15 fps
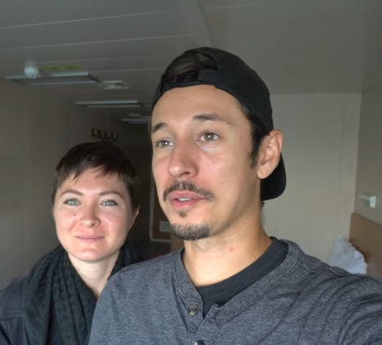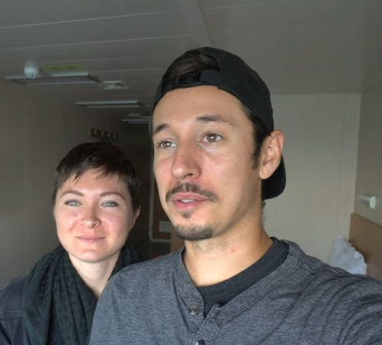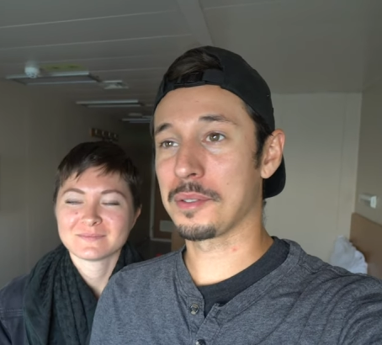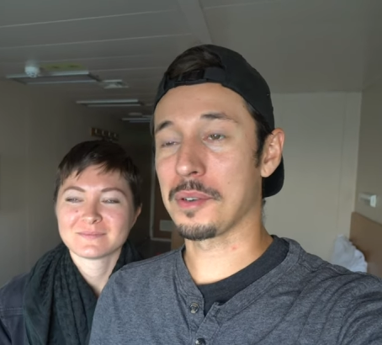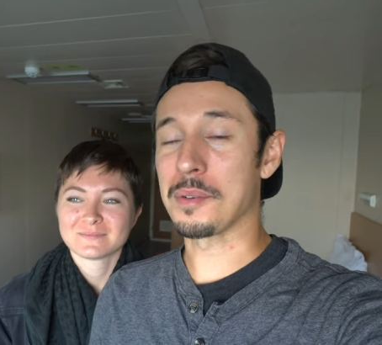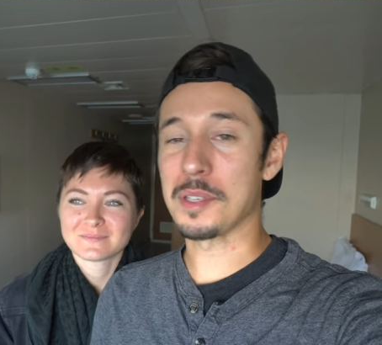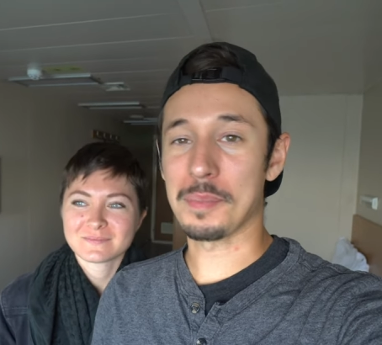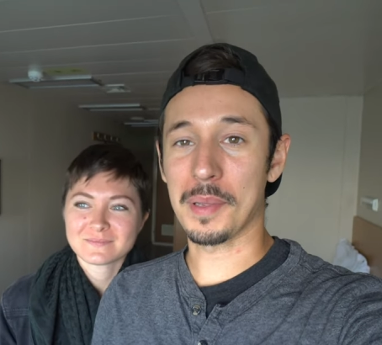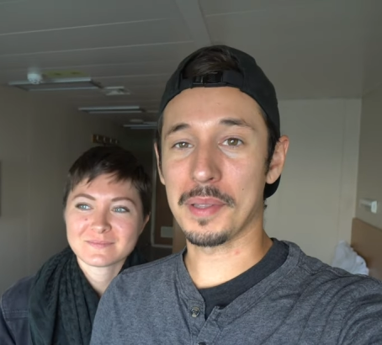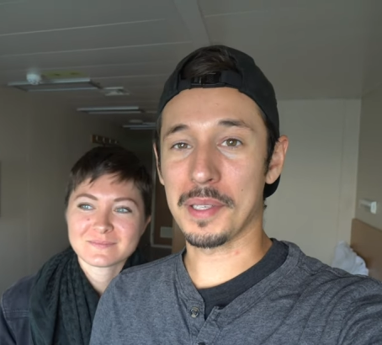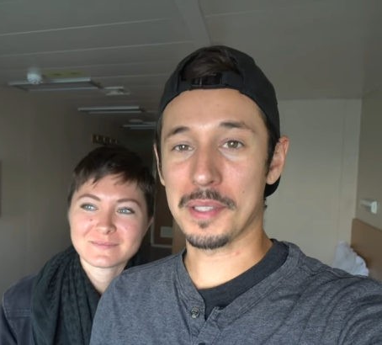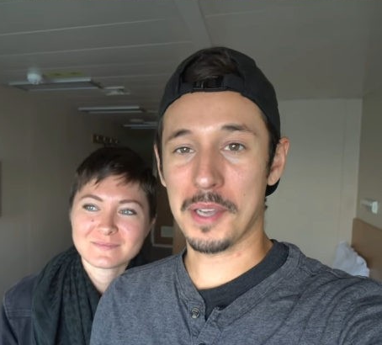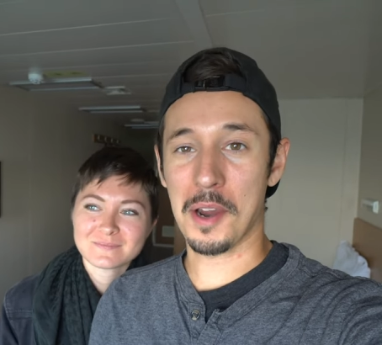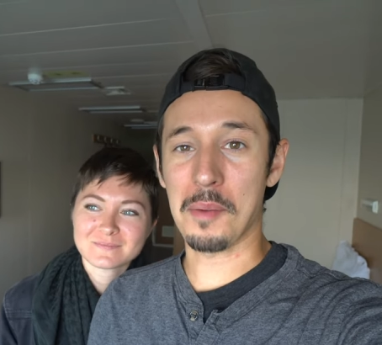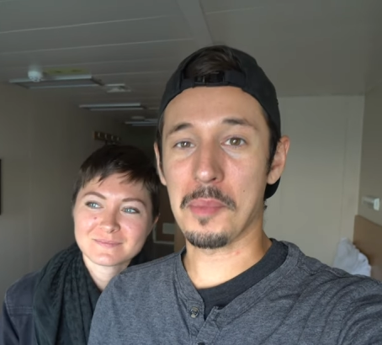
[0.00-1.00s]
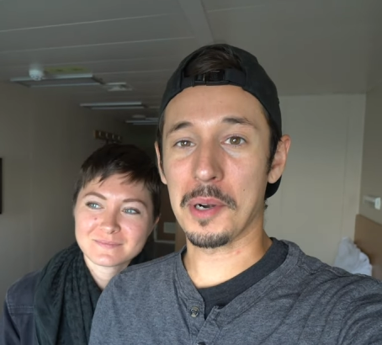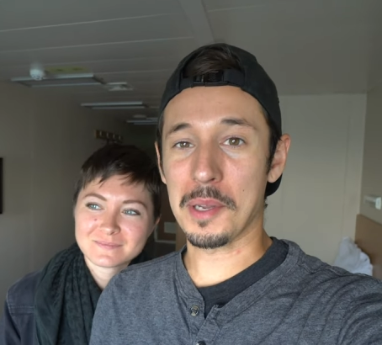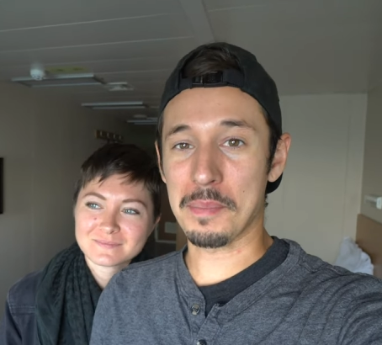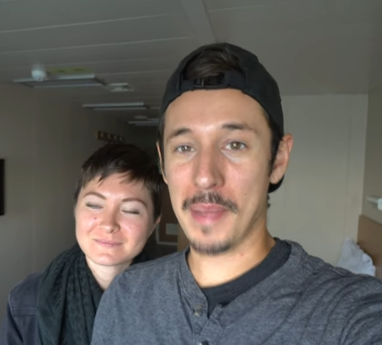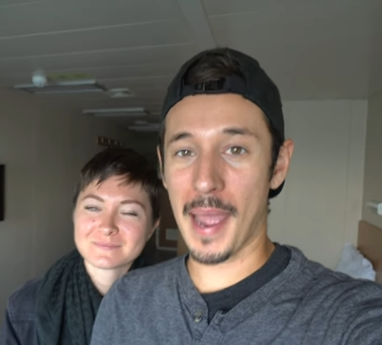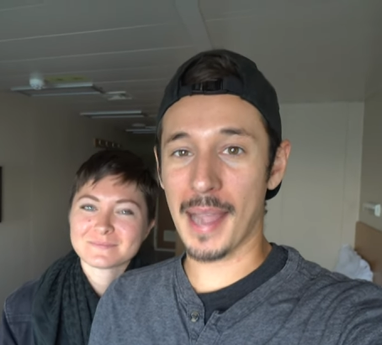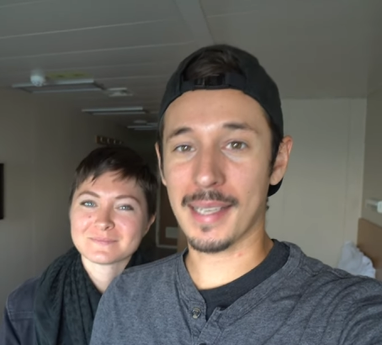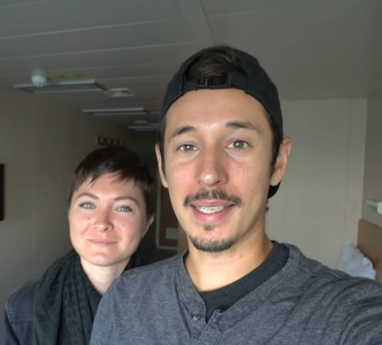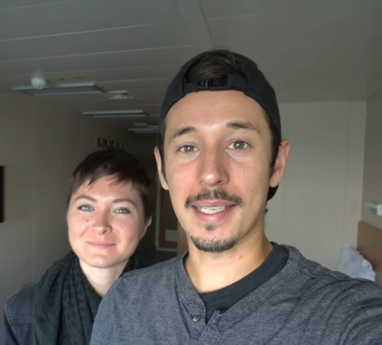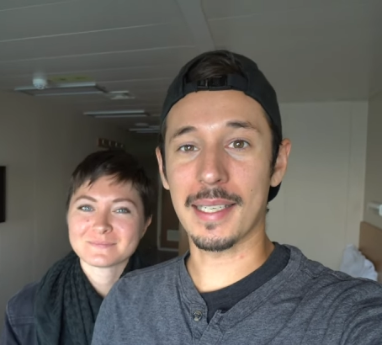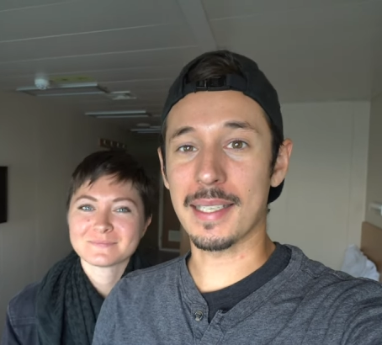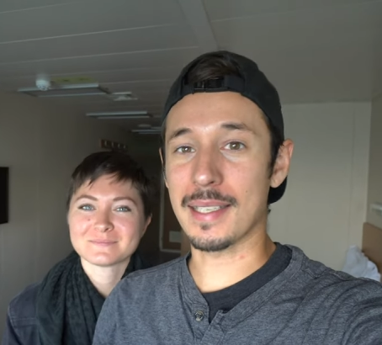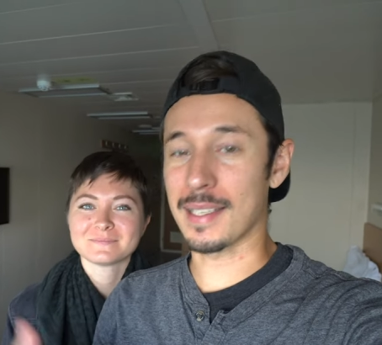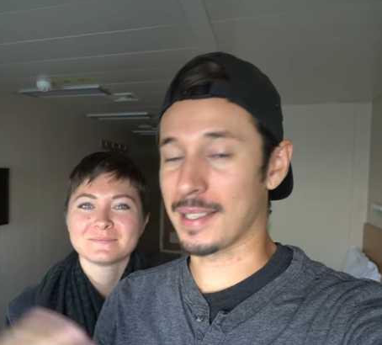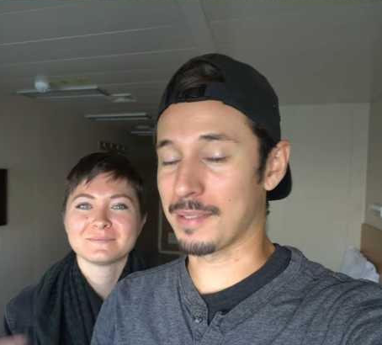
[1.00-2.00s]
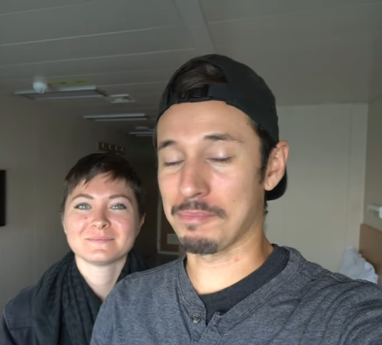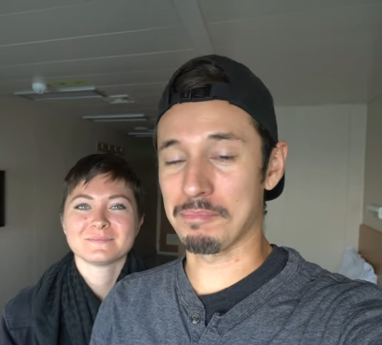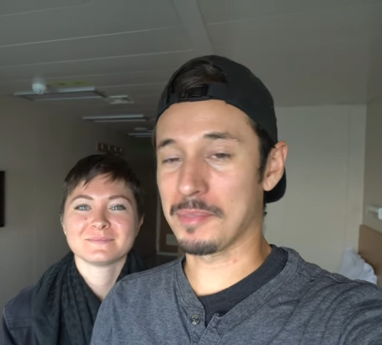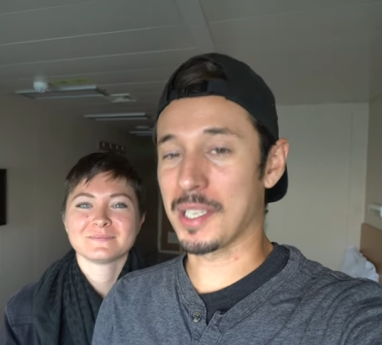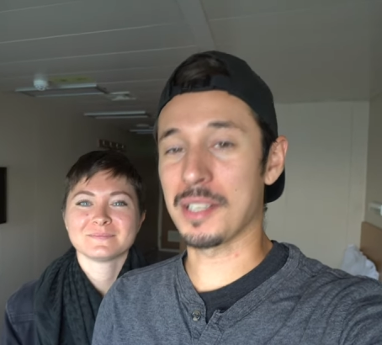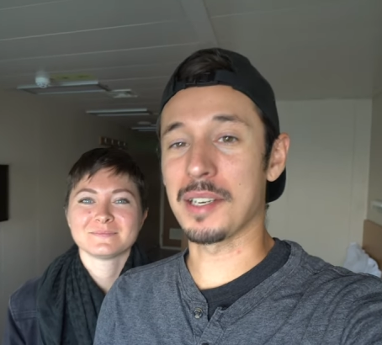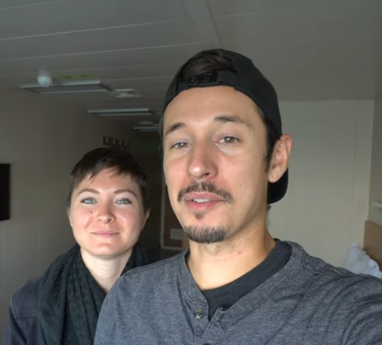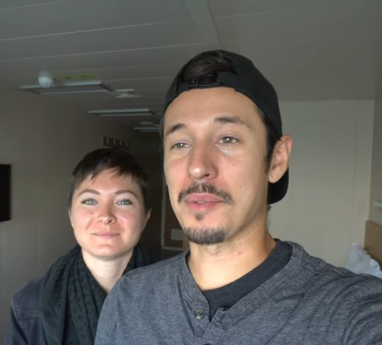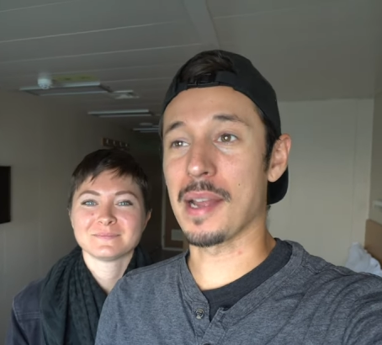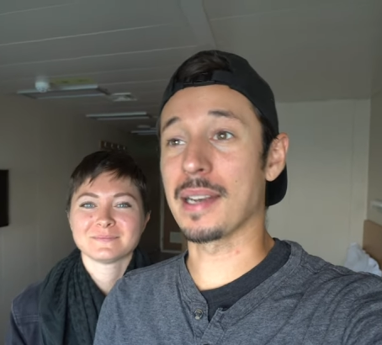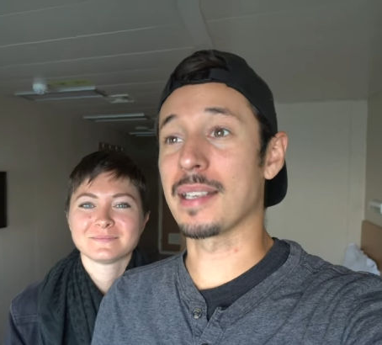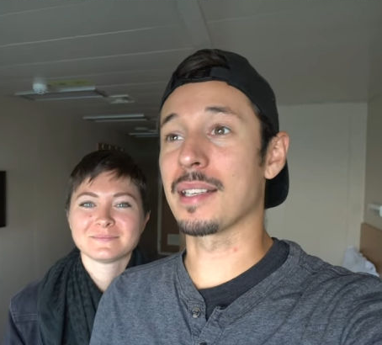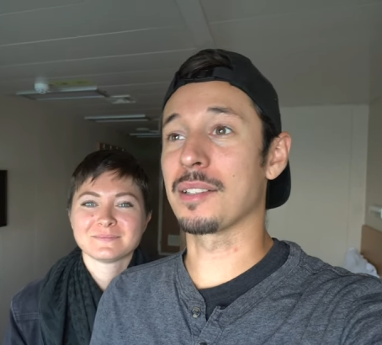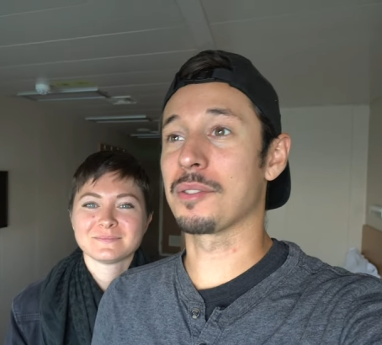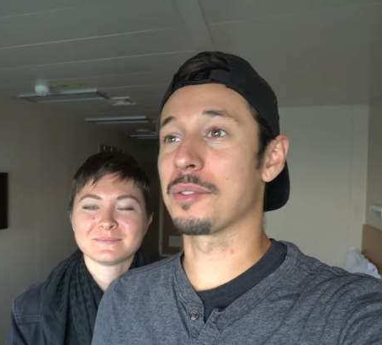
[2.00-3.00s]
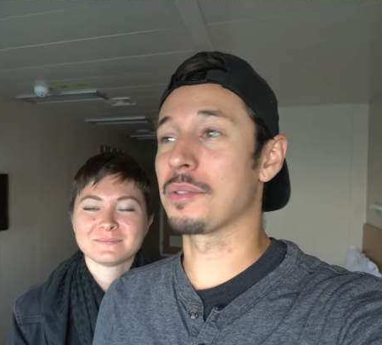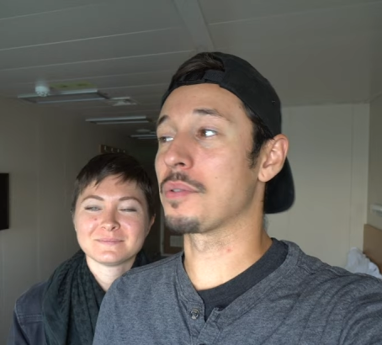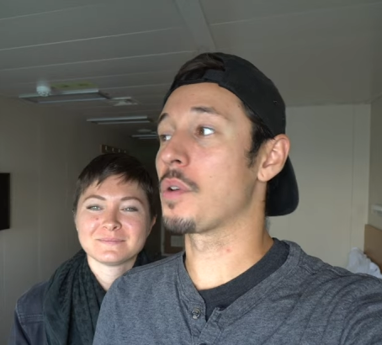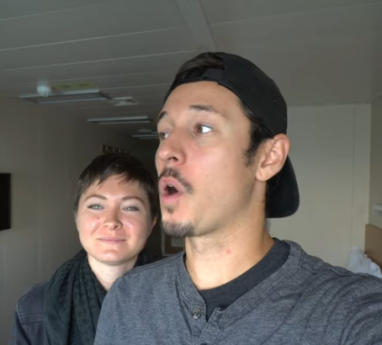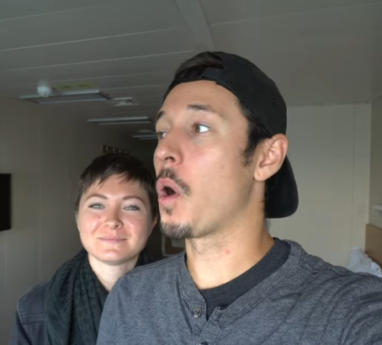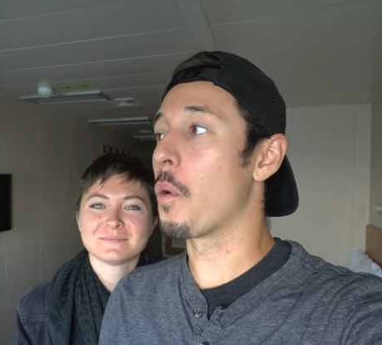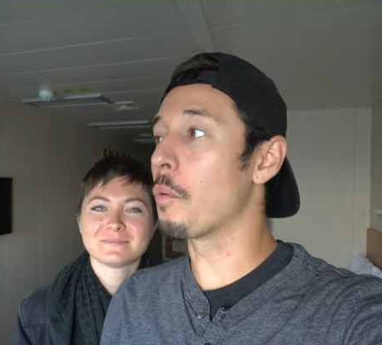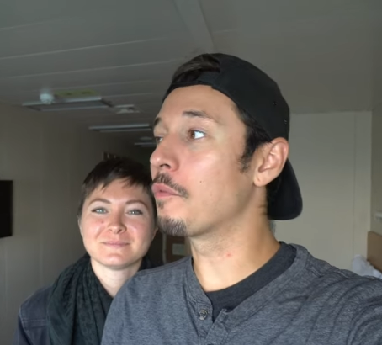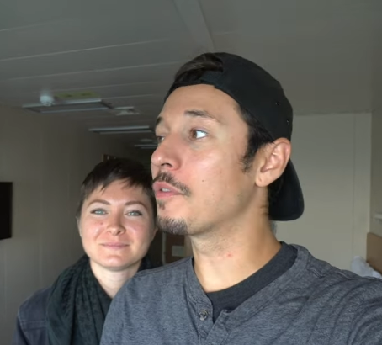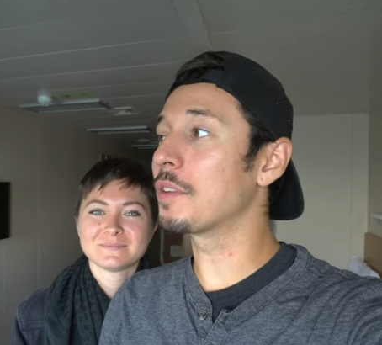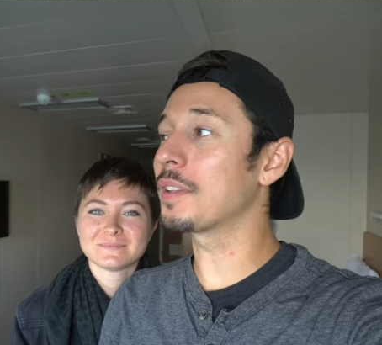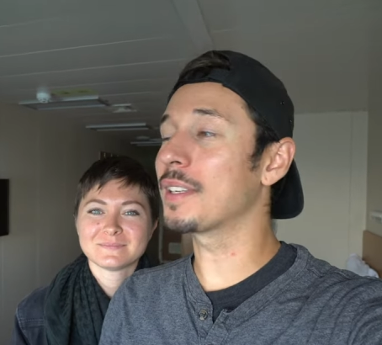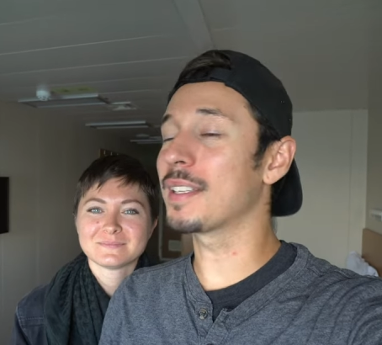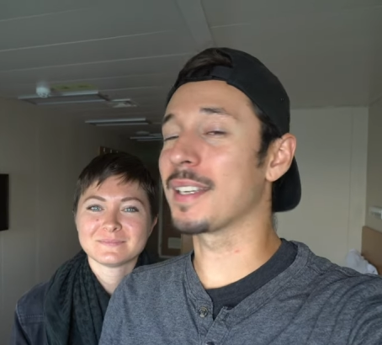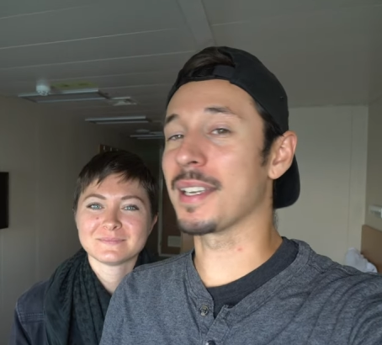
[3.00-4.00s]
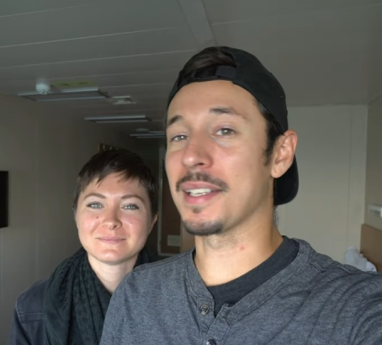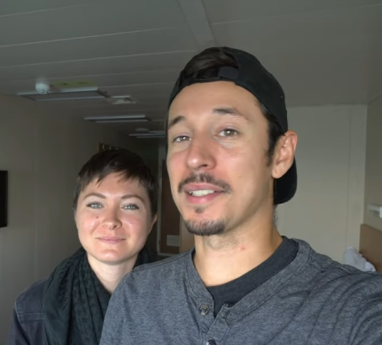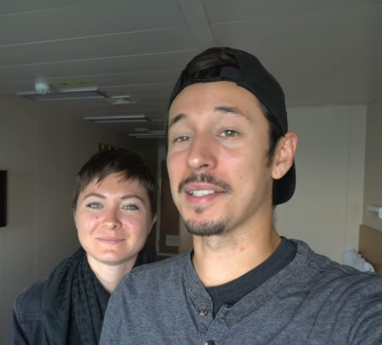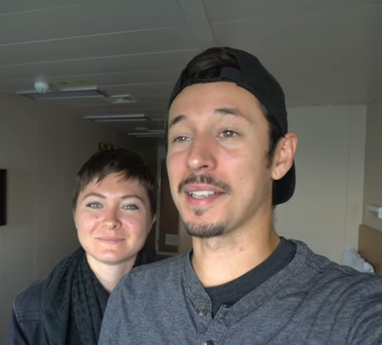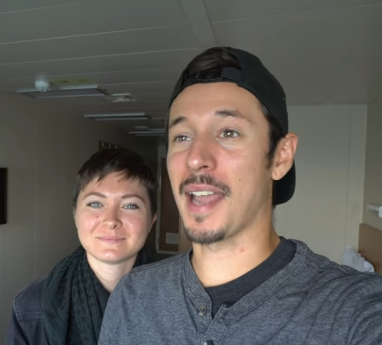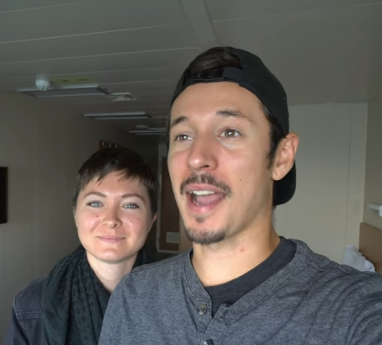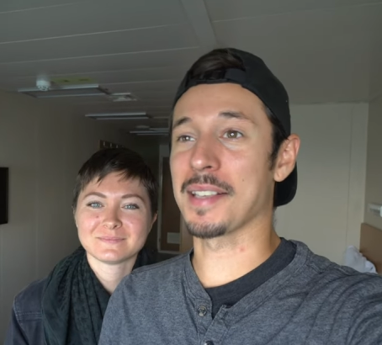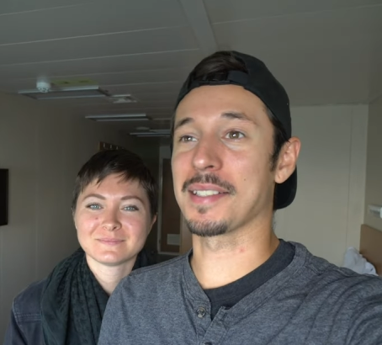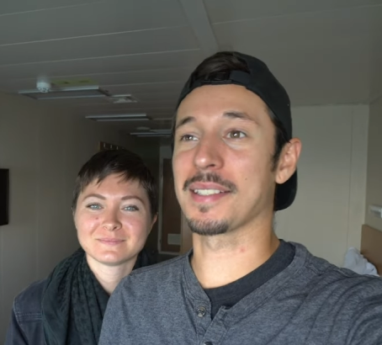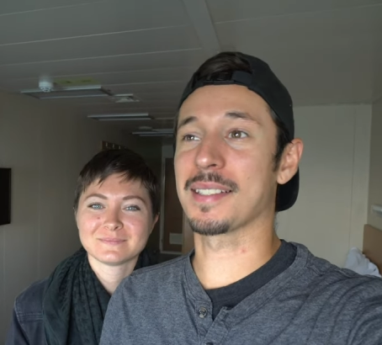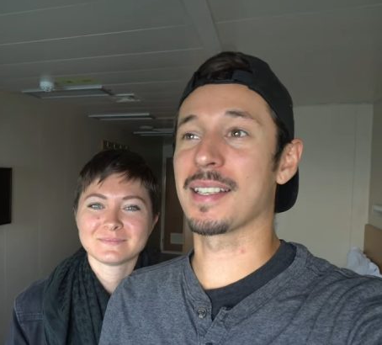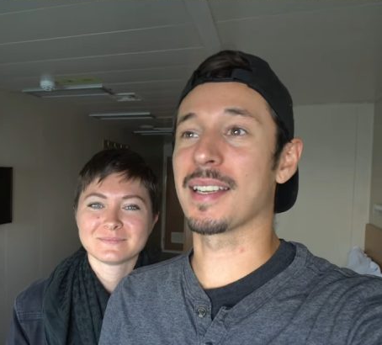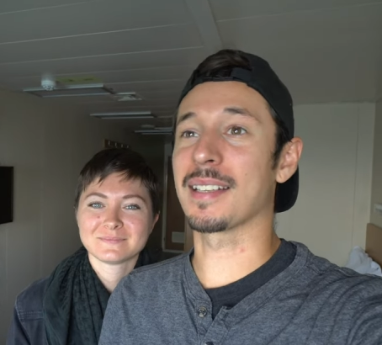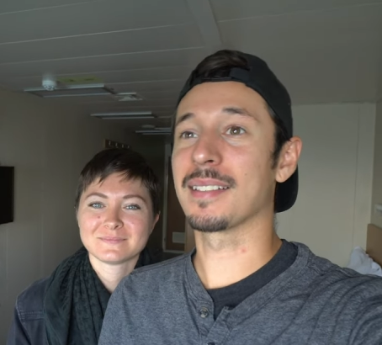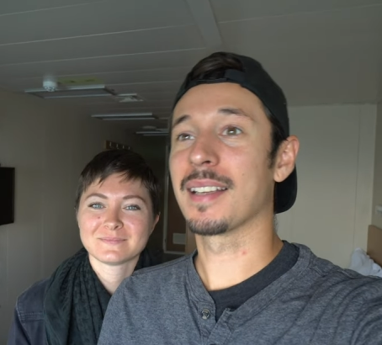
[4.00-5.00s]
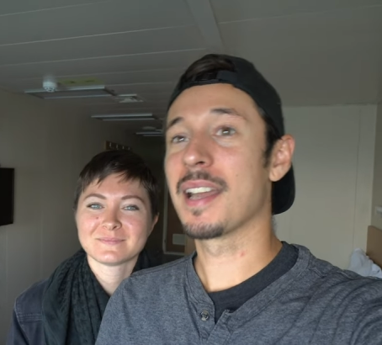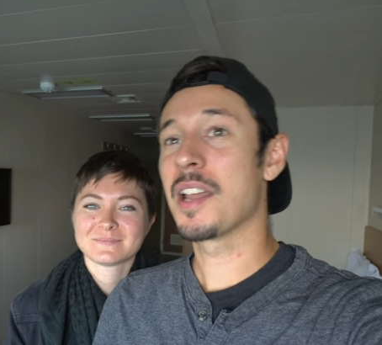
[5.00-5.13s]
Speaker 1: So we spent the entire morning packing and getting ready to hopefully get into Kazakhstan.